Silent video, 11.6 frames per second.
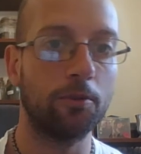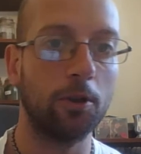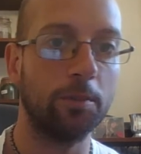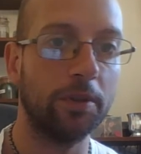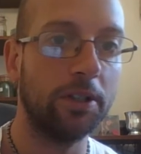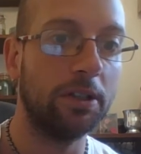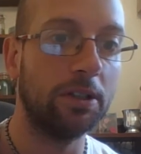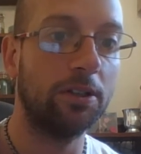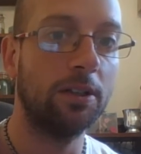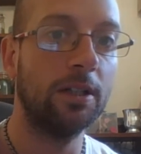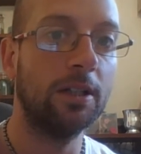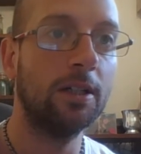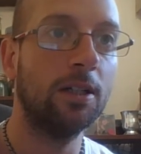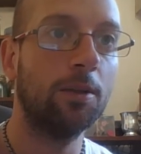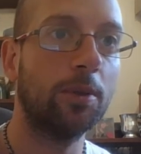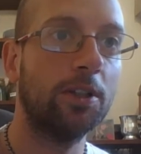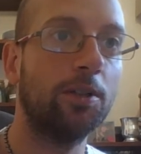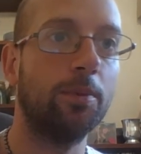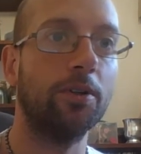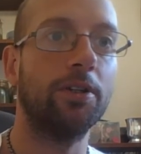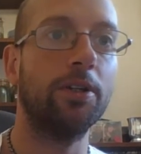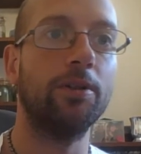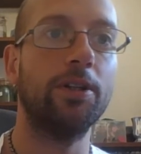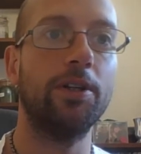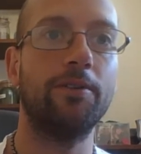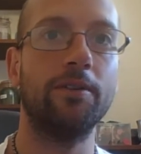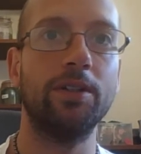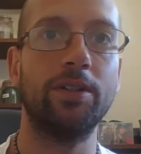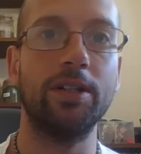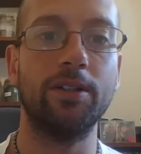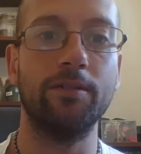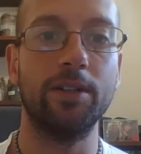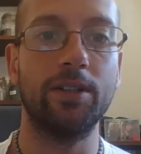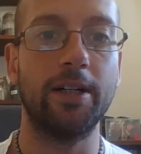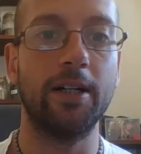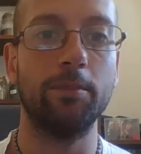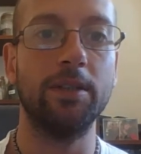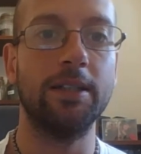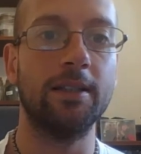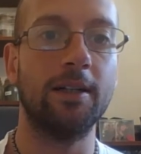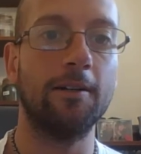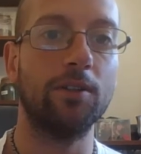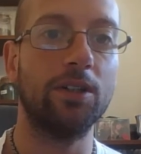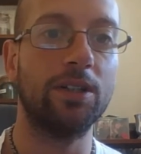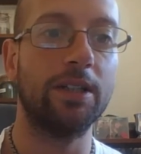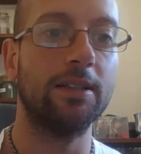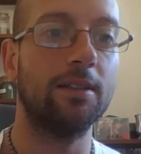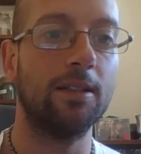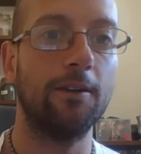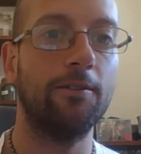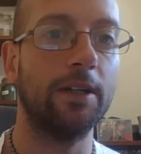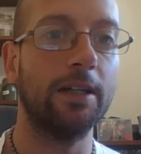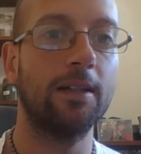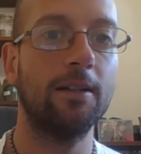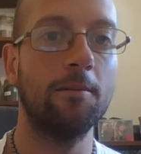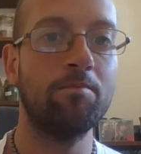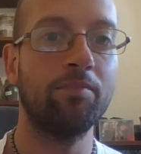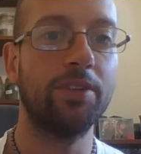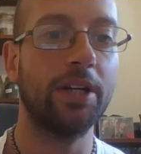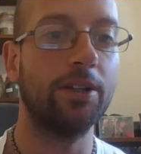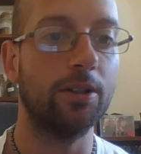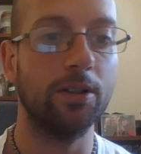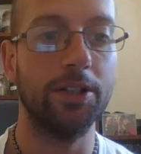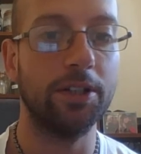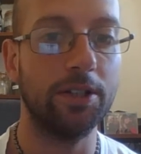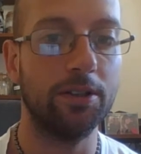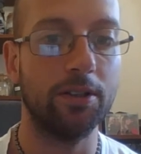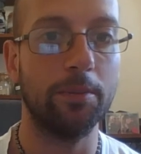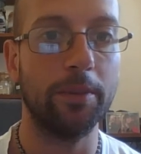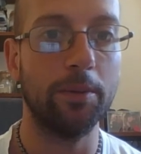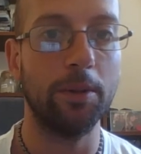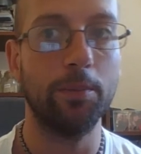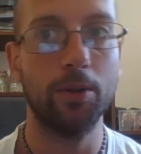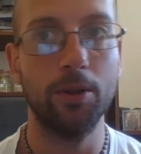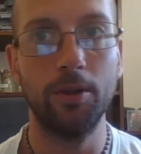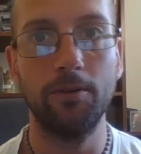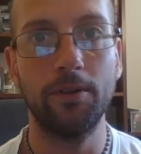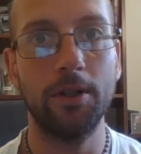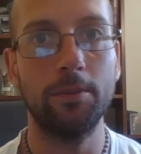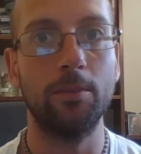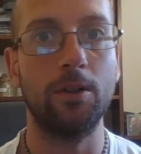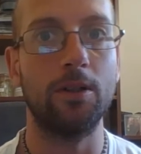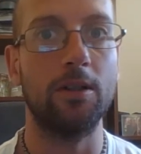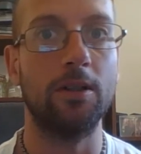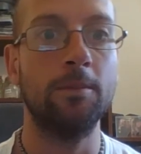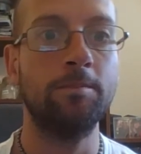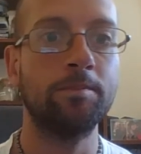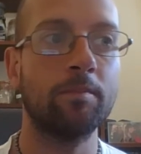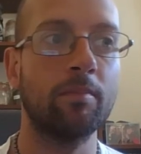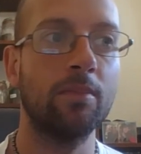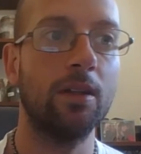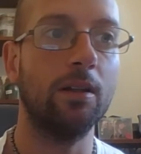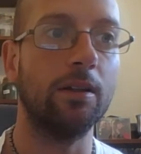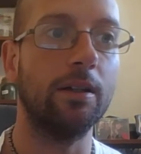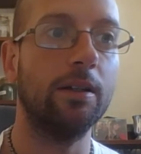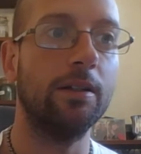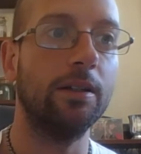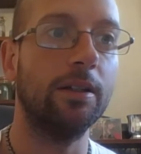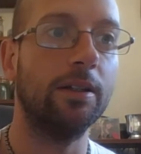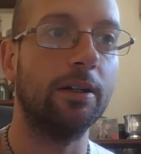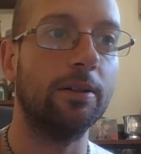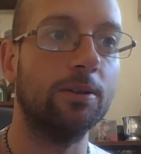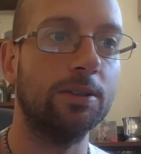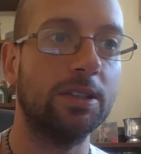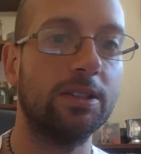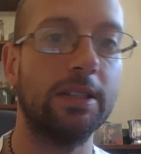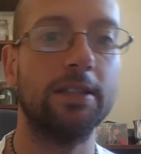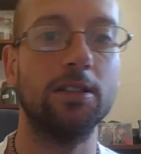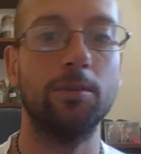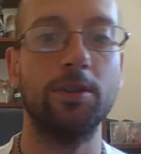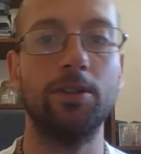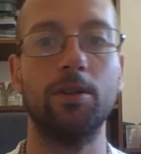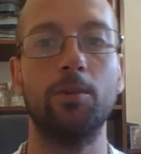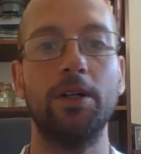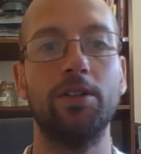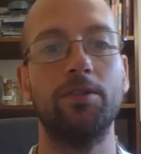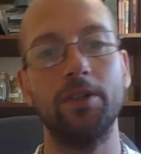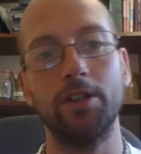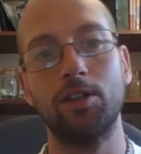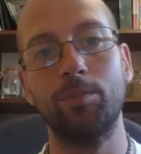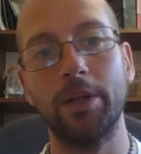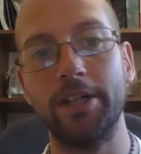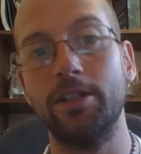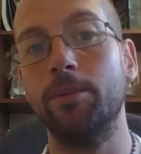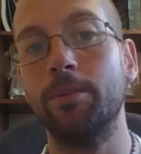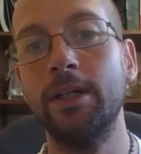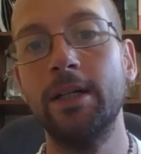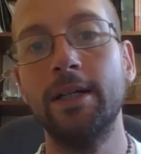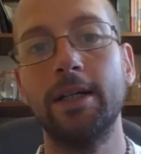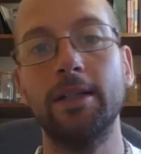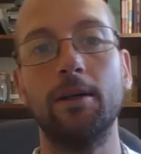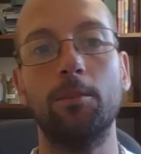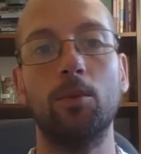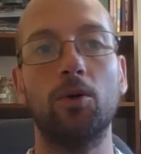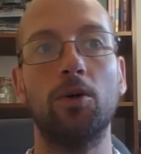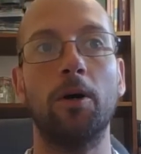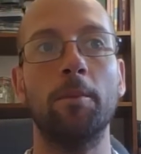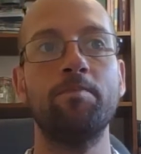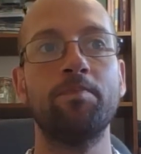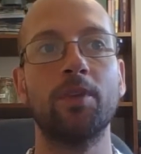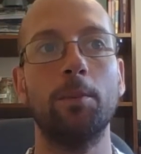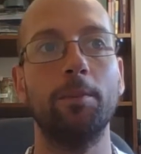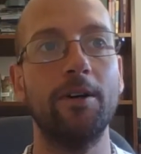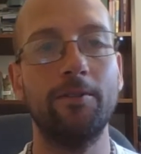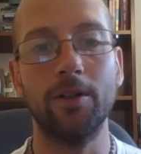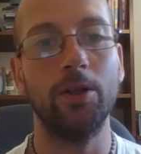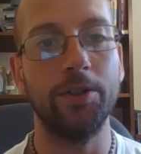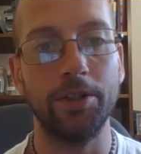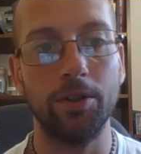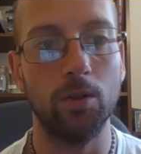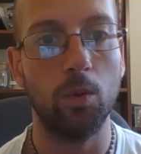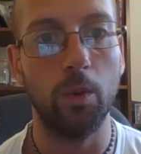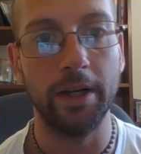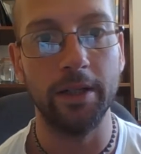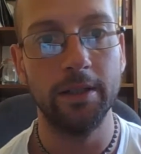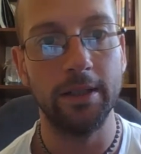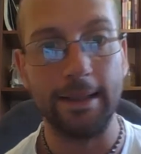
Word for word: from these principles. The only difference is at the time didn't have the scientific technology to maybe prove them or, you know, understand them in certain ways, so they explain them in a more mythological way